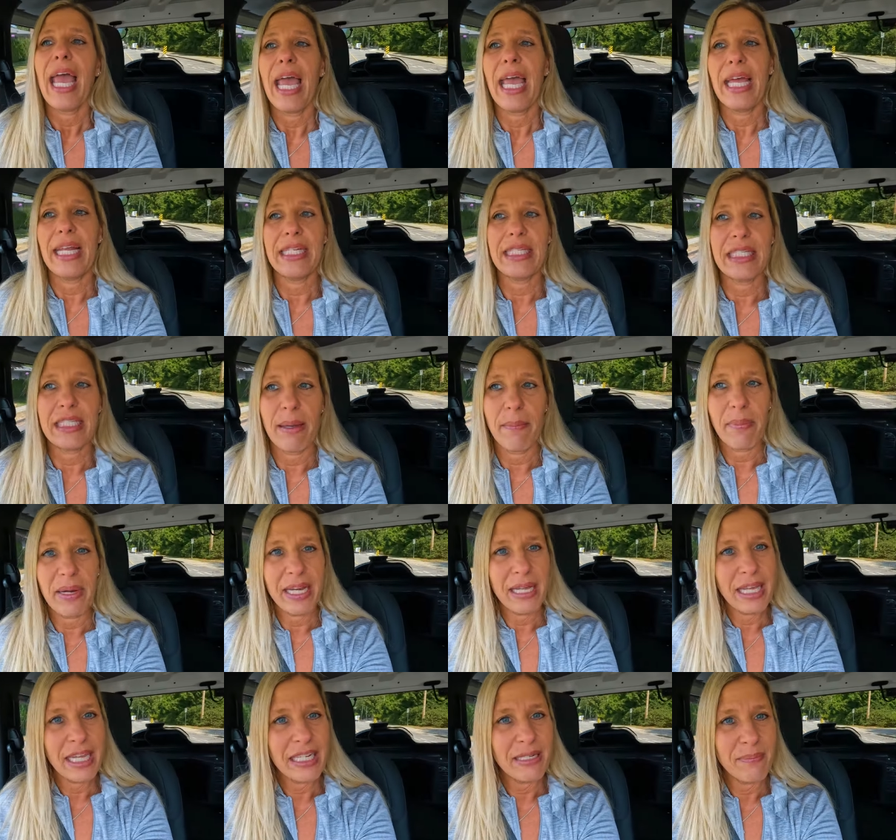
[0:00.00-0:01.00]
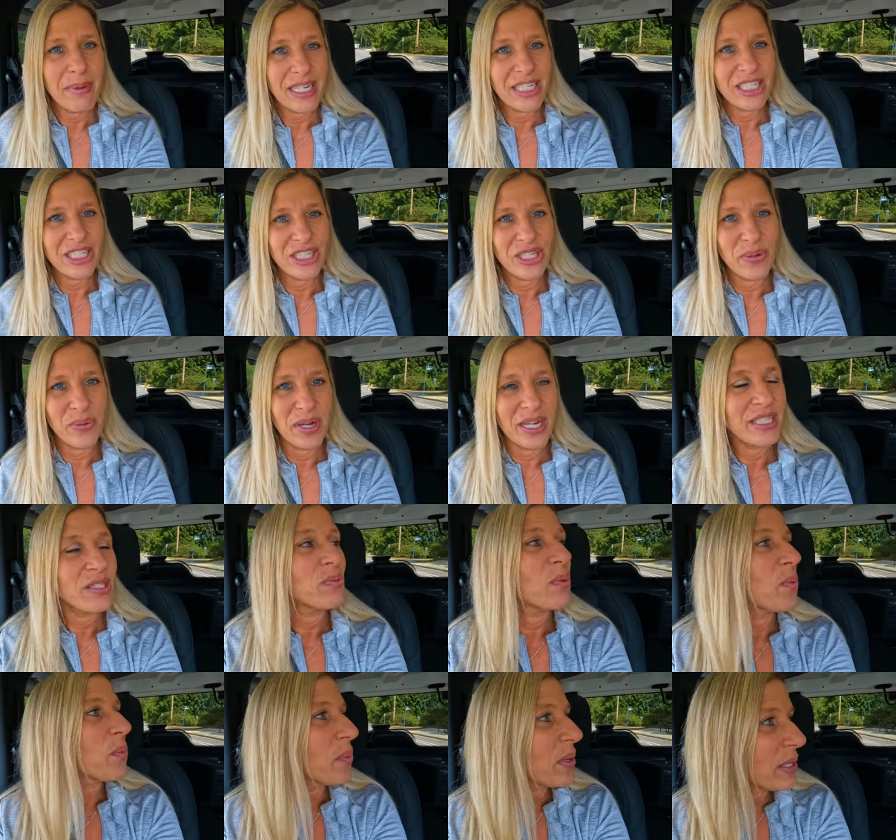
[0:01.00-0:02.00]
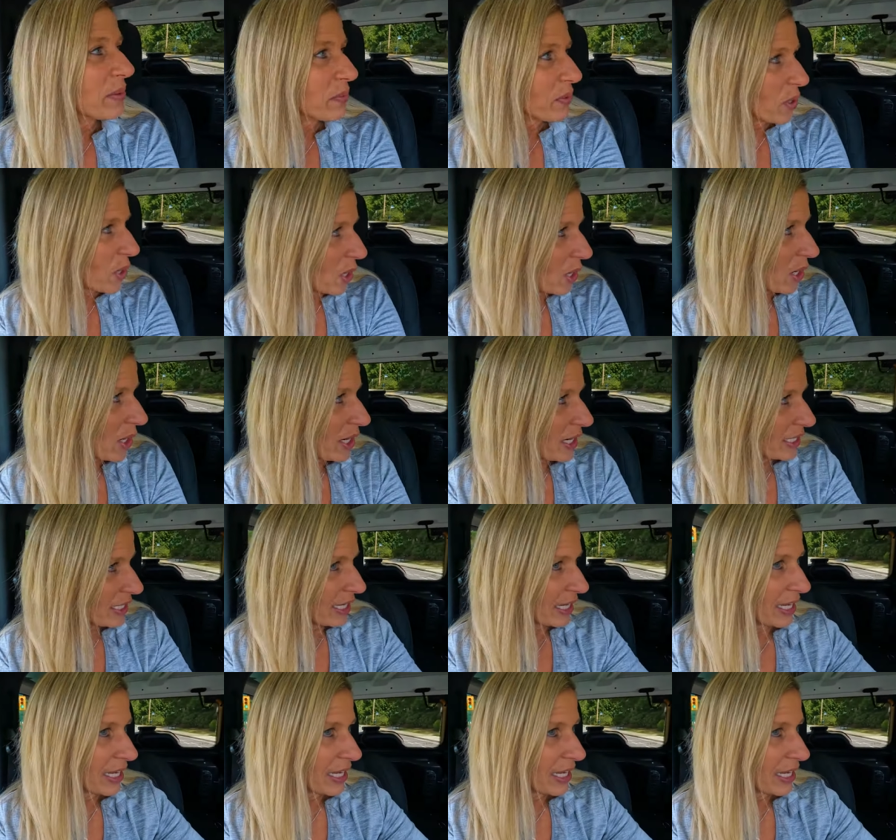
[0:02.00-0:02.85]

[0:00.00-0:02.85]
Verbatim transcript: And somebody had mentioned to us when we were on